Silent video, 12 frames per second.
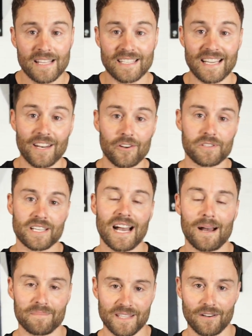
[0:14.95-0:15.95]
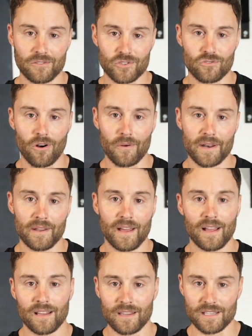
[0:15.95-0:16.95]
to get those cap delts growing.
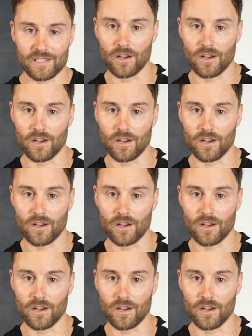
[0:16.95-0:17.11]
Let's